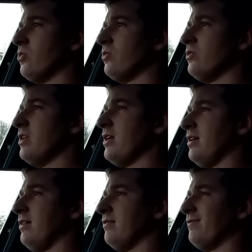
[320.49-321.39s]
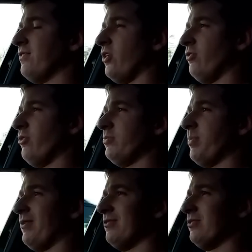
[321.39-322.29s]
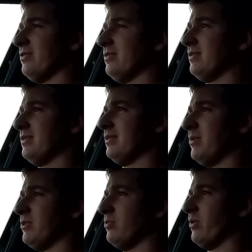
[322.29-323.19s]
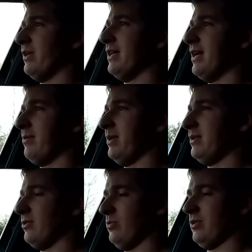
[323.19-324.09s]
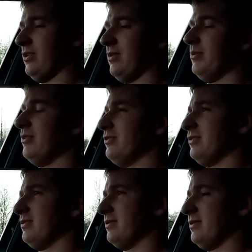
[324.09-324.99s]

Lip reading: Good throttle response, which is what you get with two turbos.